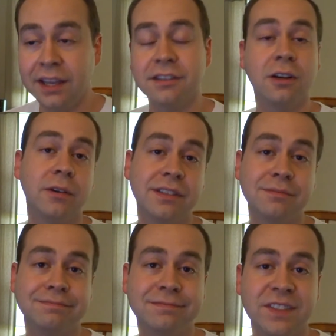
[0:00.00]
as always,
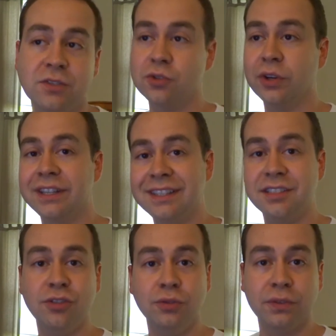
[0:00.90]
if you enjoyed the
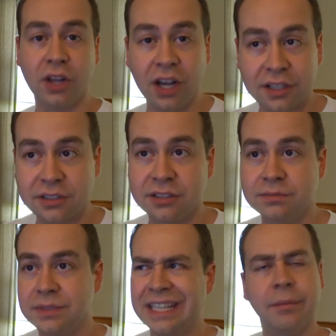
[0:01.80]
TUVlog
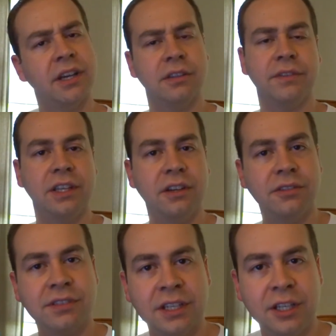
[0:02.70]
or any of my other
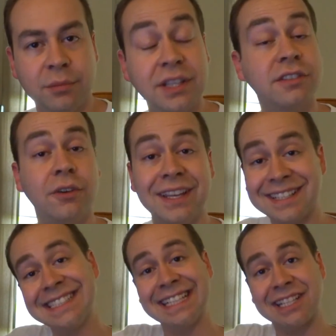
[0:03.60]
videos, please go ahead
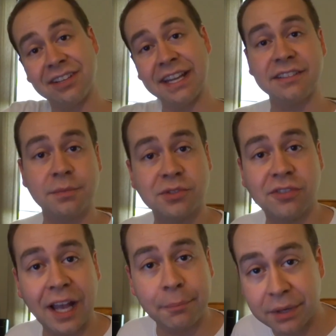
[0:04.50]
and click on that
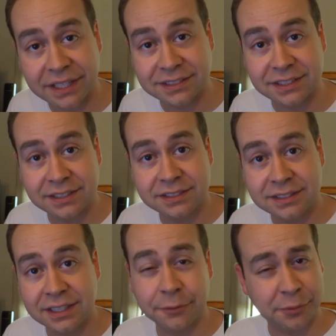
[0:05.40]
subscribe button.
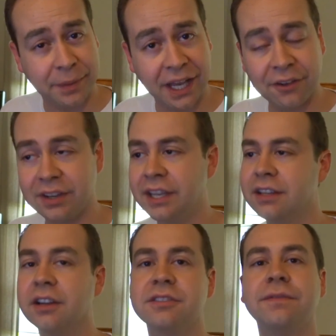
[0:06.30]
It helps me out.
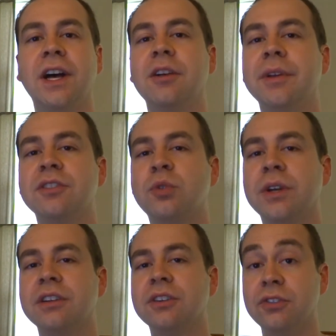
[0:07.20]
You can also follow me on
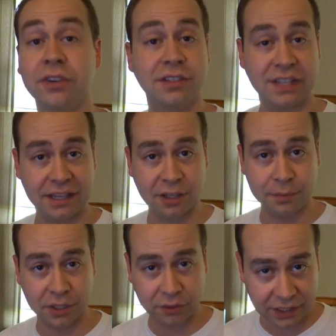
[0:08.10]
Twitter over at Tech
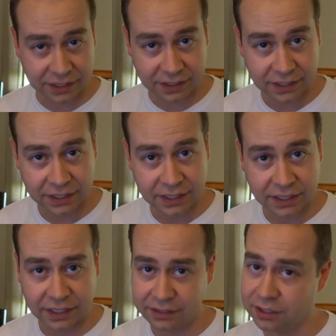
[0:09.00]
Uploaded.
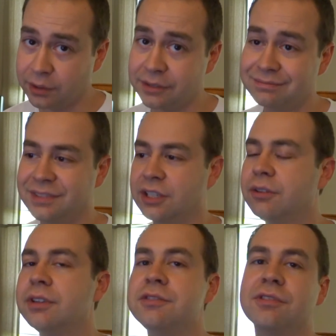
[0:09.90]
You know what? You
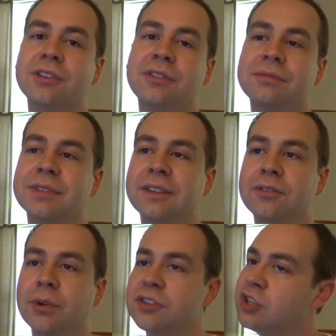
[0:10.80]
know the drill.
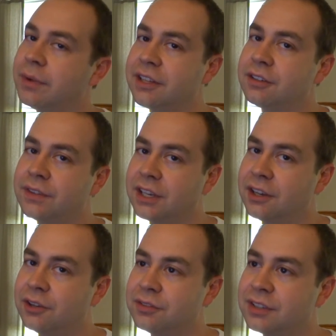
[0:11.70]
If you watch any of my other
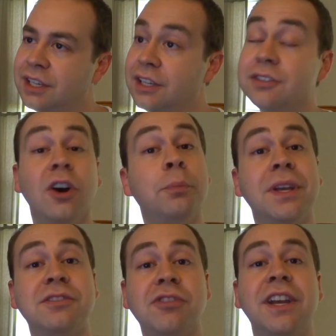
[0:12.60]
videos, don't
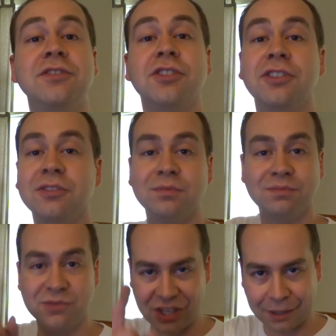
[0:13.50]
be a stranger.
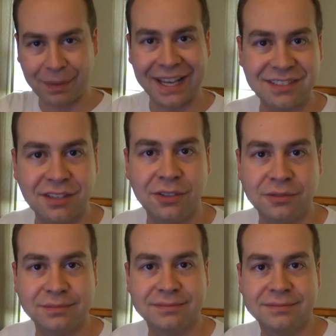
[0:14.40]
Check back soon.